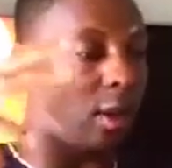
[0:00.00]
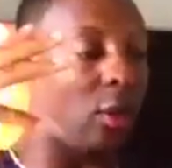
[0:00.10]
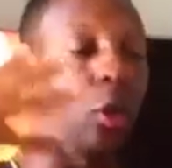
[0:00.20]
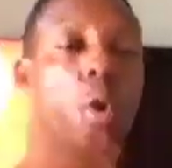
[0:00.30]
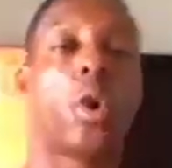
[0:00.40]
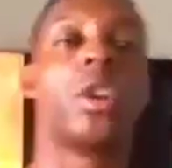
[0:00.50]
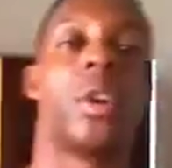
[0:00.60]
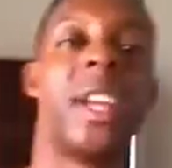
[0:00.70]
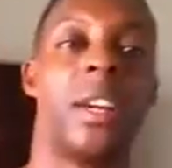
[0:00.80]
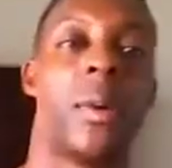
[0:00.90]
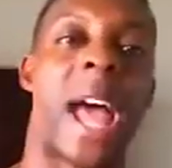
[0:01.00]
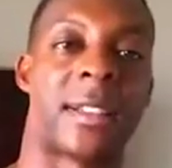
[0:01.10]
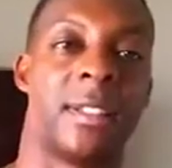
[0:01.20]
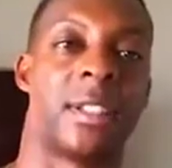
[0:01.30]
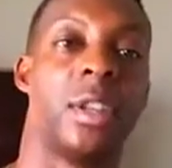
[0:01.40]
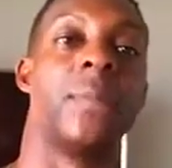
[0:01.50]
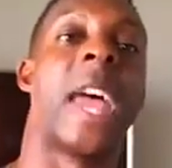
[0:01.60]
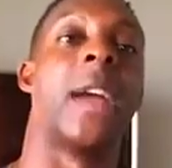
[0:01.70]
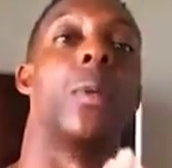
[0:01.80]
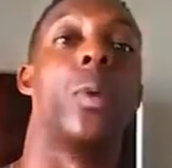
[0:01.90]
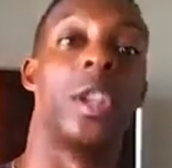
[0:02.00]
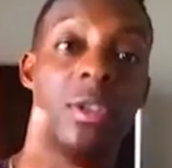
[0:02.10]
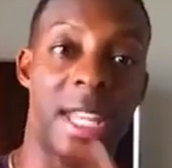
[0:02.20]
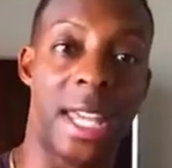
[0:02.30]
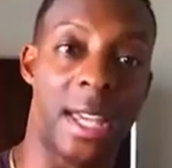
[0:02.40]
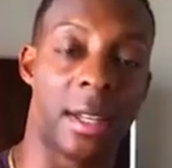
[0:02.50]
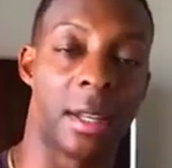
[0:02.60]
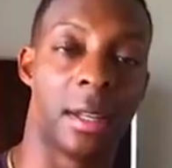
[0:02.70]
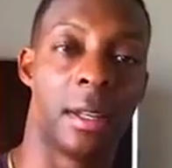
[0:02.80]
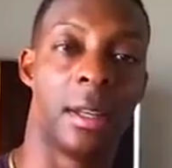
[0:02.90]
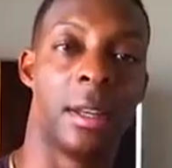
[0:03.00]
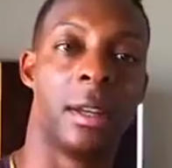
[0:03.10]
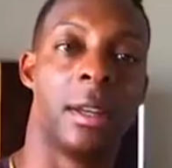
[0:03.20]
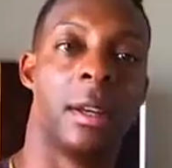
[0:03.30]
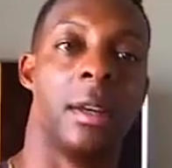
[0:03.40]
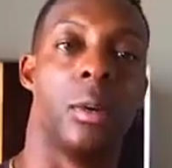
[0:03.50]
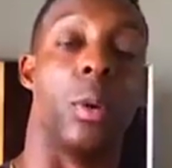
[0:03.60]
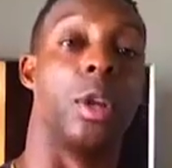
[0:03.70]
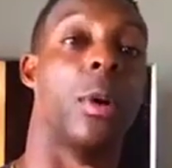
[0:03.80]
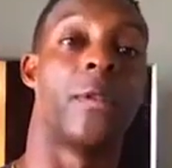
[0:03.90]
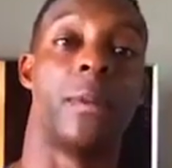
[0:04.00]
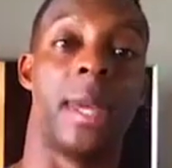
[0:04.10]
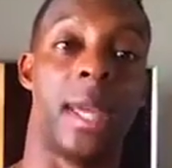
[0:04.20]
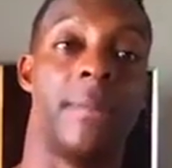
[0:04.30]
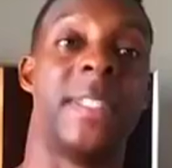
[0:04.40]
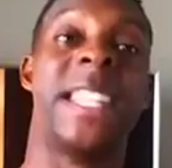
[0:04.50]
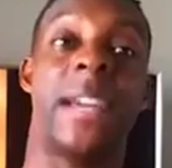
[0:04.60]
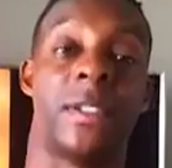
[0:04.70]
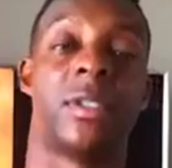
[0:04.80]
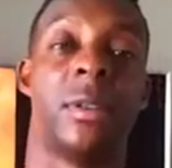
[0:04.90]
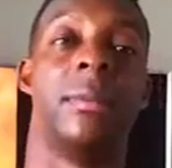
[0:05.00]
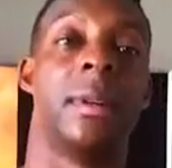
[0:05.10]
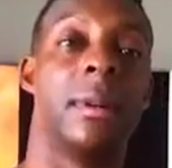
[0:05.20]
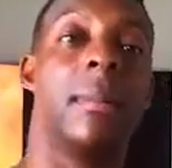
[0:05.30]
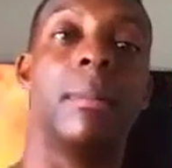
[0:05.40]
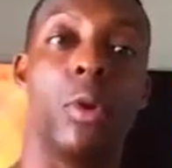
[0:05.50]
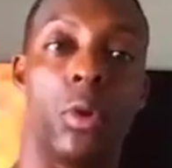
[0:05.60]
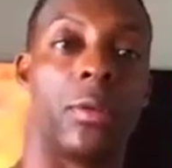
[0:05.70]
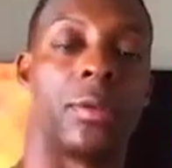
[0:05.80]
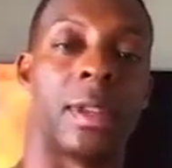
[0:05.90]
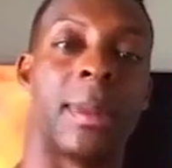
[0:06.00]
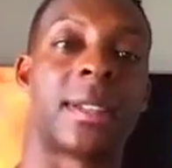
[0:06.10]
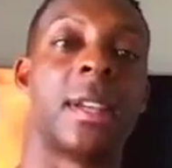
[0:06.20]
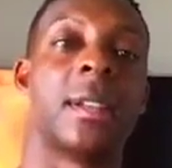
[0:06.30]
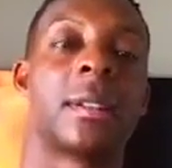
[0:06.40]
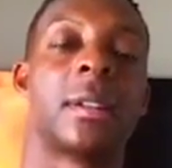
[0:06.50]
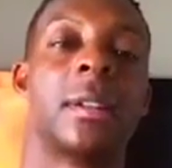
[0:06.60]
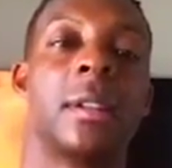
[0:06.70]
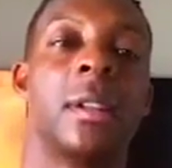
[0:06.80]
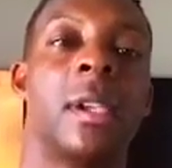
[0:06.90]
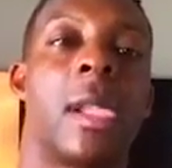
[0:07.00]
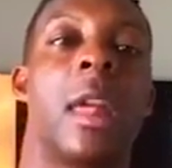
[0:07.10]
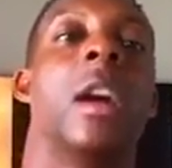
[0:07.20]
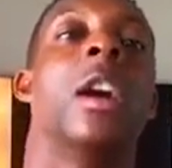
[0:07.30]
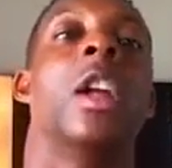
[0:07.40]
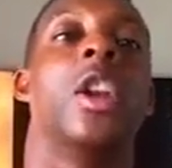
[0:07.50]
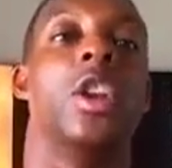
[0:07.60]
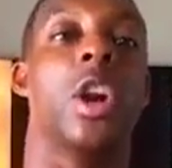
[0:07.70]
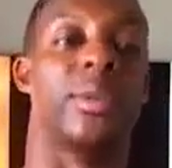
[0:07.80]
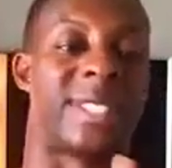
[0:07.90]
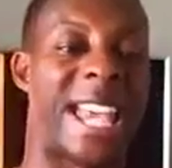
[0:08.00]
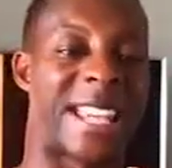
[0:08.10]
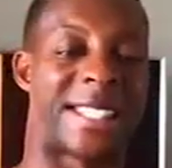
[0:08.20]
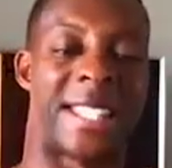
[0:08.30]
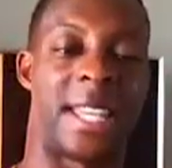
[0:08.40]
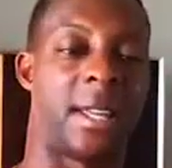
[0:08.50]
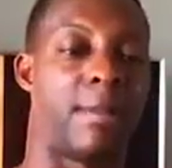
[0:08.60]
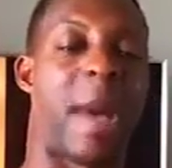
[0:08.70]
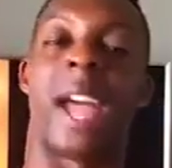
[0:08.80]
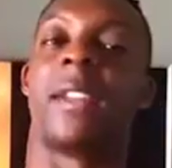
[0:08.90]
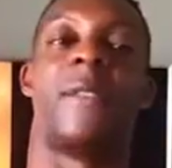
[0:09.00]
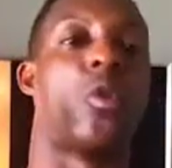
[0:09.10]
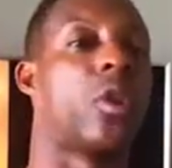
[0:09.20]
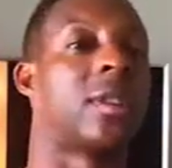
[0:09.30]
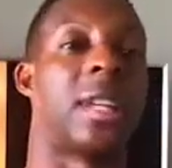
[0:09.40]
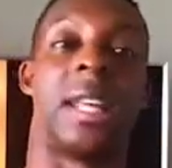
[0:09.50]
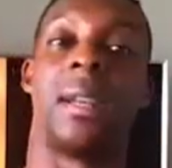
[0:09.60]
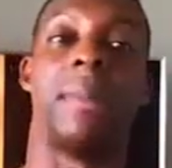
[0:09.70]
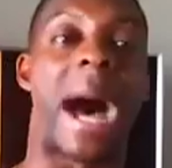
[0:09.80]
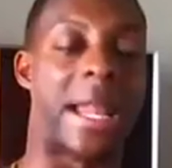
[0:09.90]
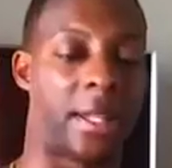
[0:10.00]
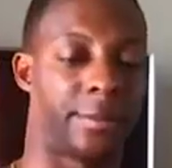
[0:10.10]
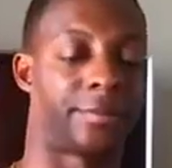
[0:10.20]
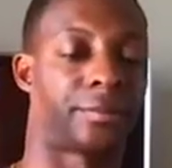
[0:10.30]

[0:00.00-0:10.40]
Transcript: lower your interaction to, hey, what do you need? What do you want from me? Give it to them. Move. That makes sense? No texting back and forth to anybody.